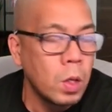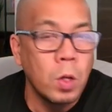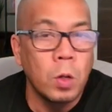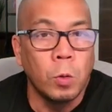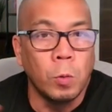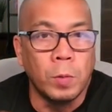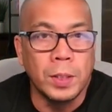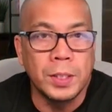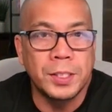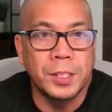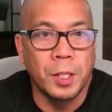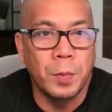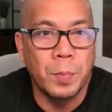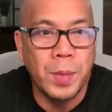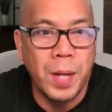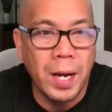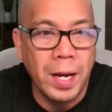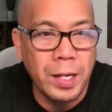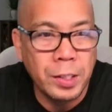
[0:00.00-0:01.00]
What's up,
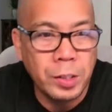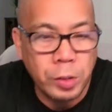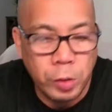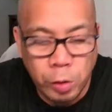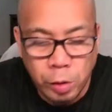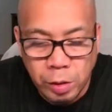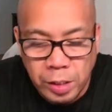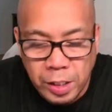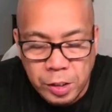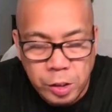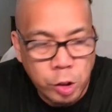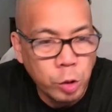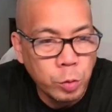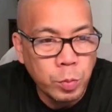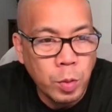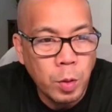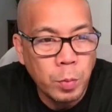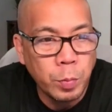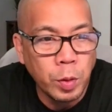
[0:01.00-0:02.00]
guys? Earl at
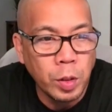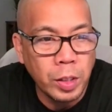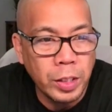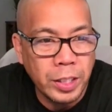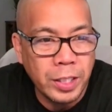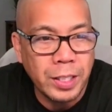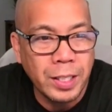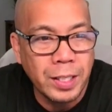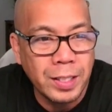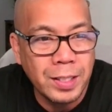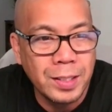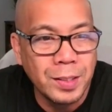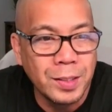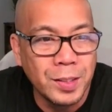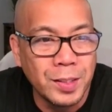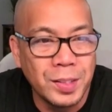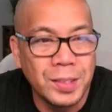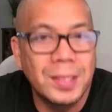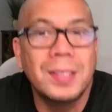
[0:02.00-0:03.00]
Sumo Bully
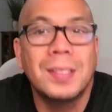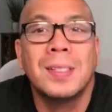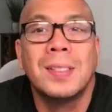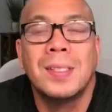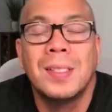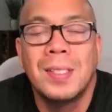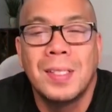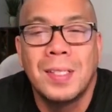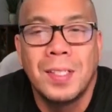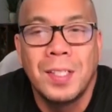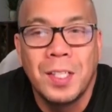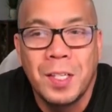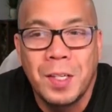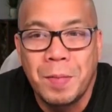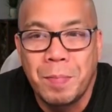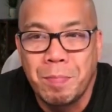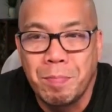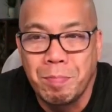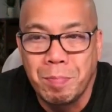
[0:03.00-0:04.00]
Kennels.
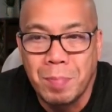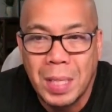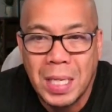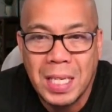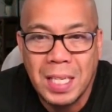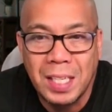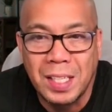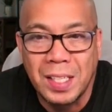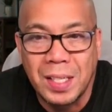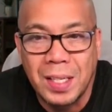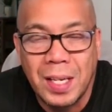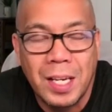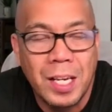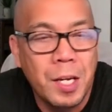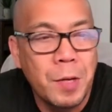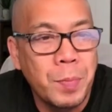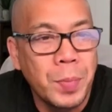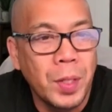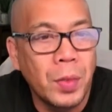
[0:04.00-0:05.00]
Man,
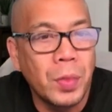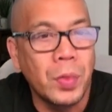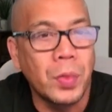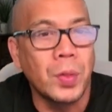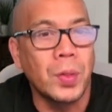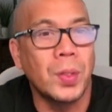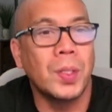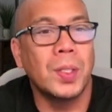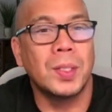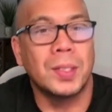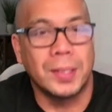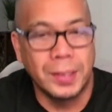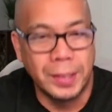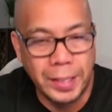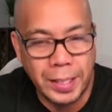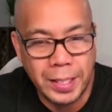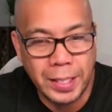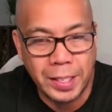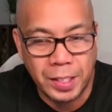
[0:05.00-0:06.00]
happy
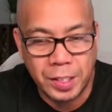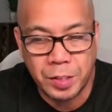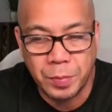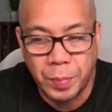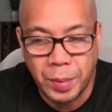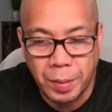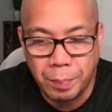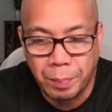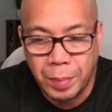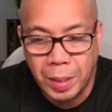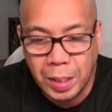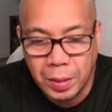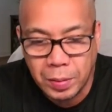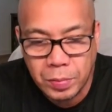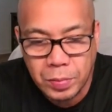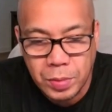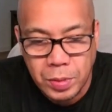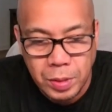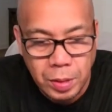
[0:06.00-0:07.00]
Thursday. It's been a
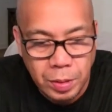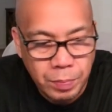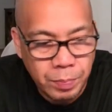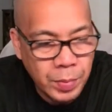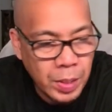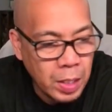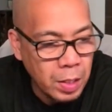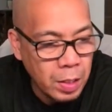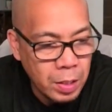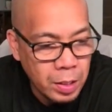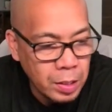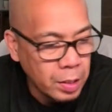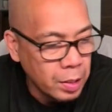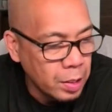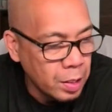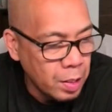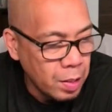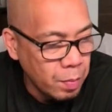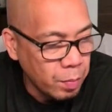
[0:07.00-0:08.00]
minute.
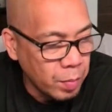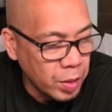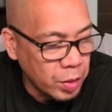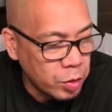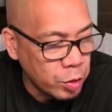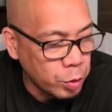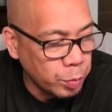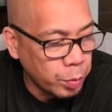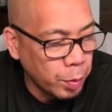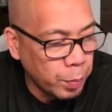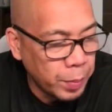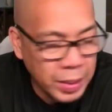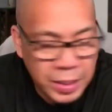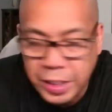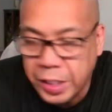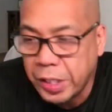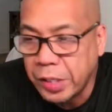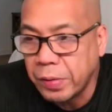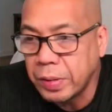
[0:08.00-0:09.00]
Been super
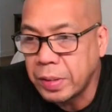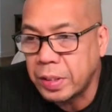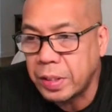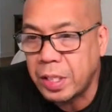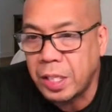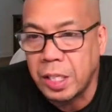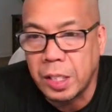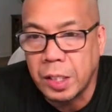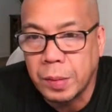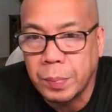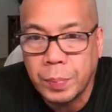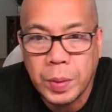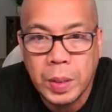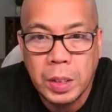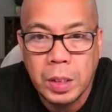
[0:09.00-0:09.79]
busy here at the camp.